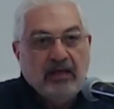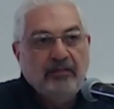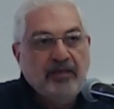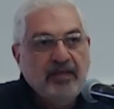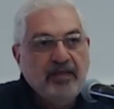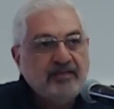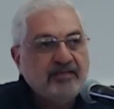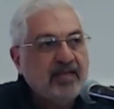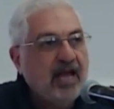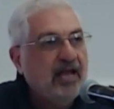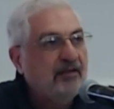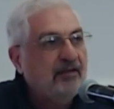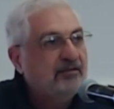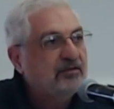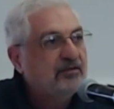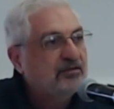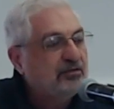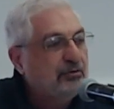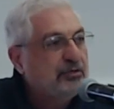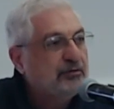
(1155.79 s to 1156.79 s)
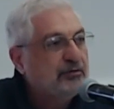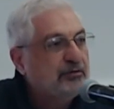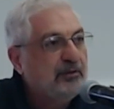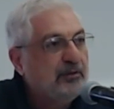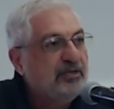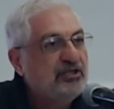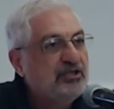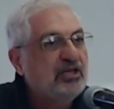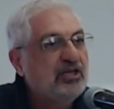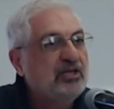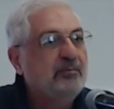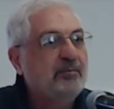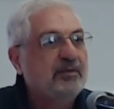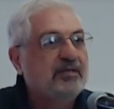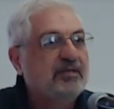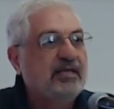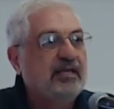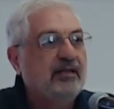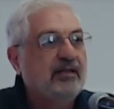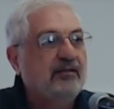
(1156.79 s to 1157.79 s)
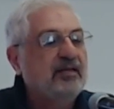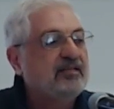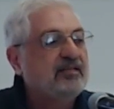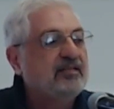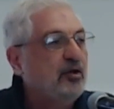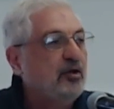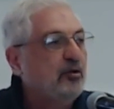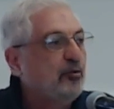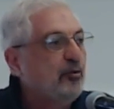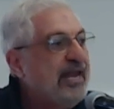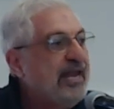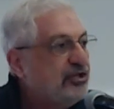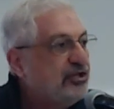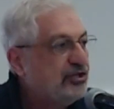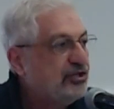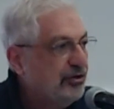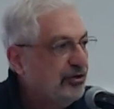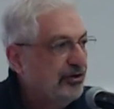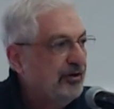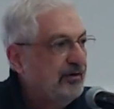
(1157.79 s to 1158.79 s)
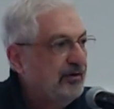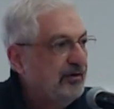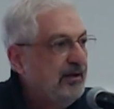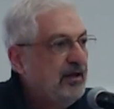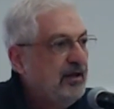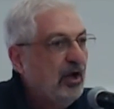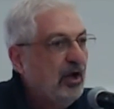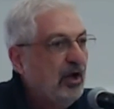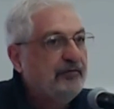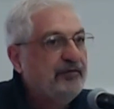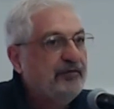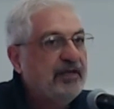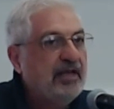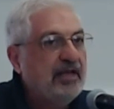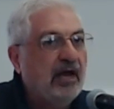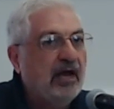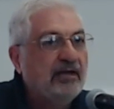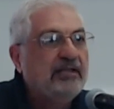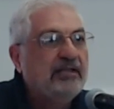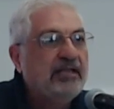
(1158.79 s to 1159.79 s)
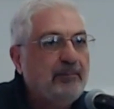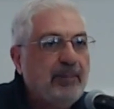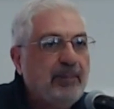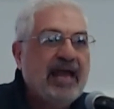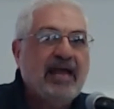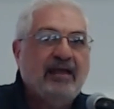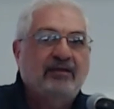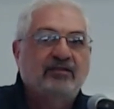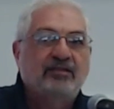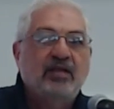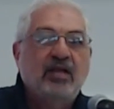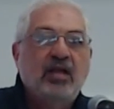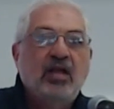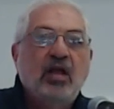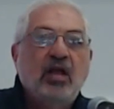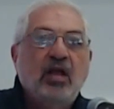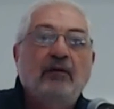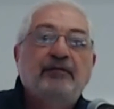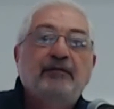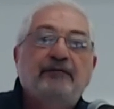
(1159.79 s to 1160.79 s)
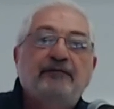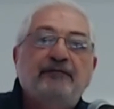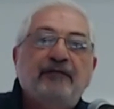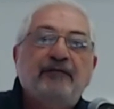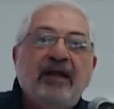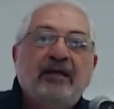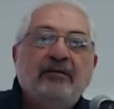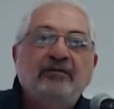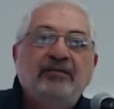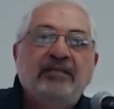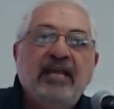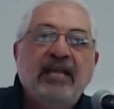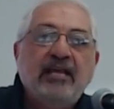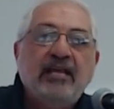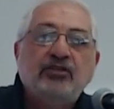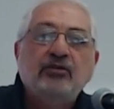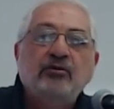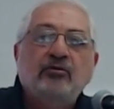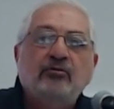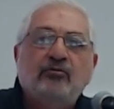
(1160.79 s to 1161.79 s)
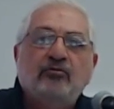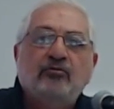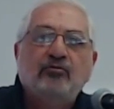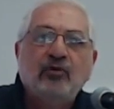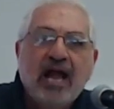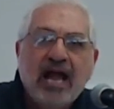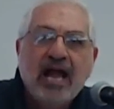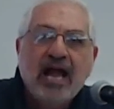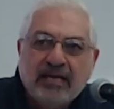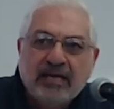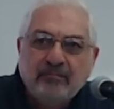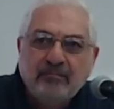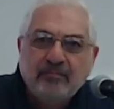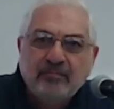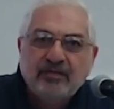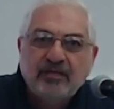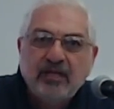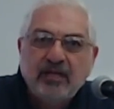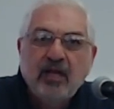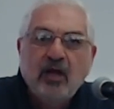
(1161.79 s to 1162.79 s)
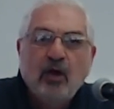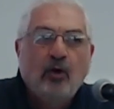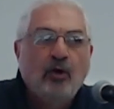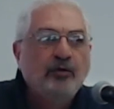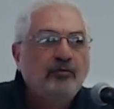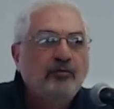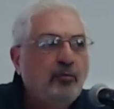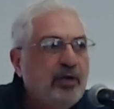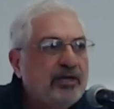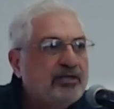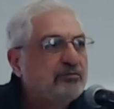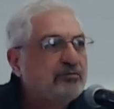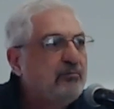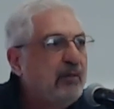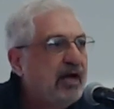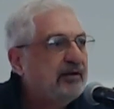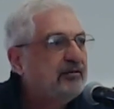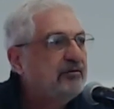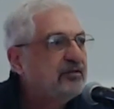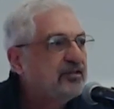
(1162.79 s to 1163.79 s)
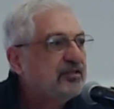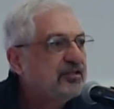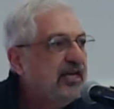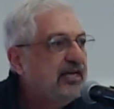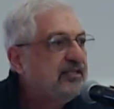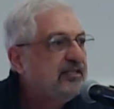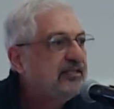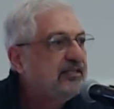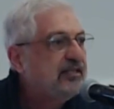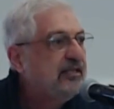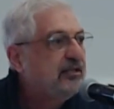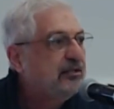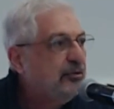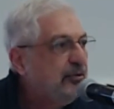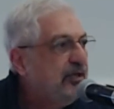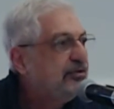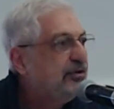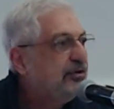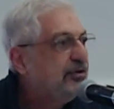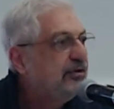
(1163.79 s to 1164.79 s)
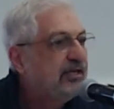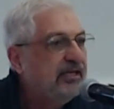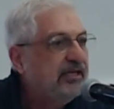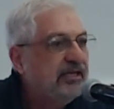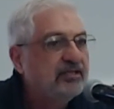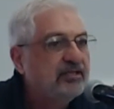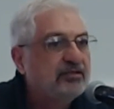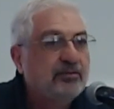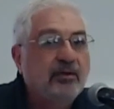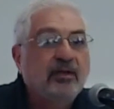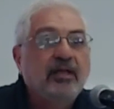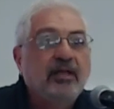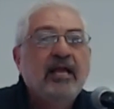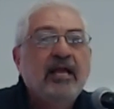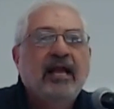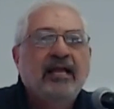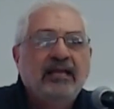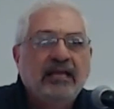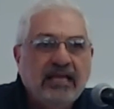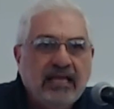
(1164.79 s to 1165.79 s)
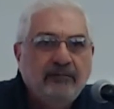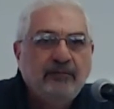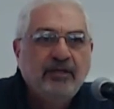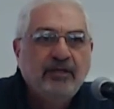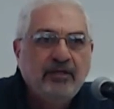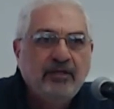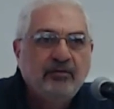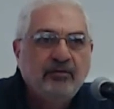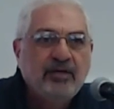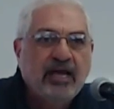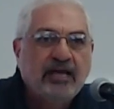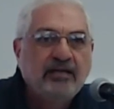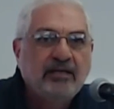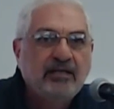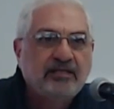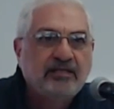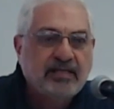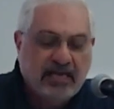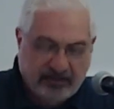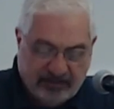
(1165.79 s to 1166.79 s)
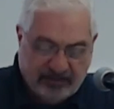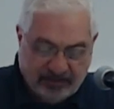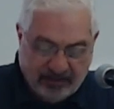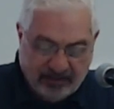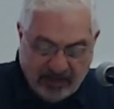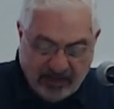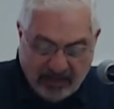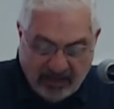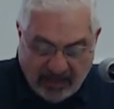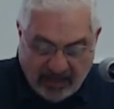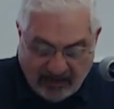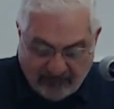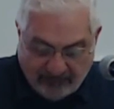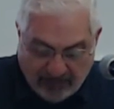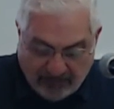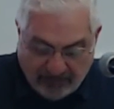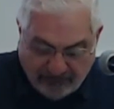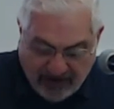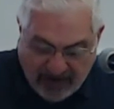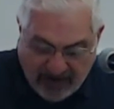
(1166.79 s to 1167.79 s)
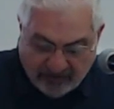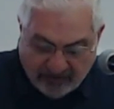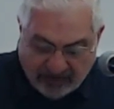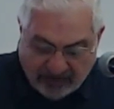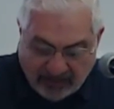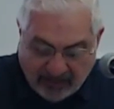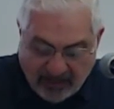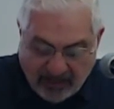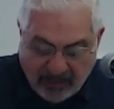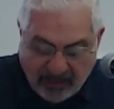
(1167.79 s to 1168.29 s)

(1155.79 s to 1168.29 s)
This uh, search for legitimacy, this erasure of the ugly past, of the foundational crimes on which modern states, including Turkey, Israel, and even the United States, have been founded,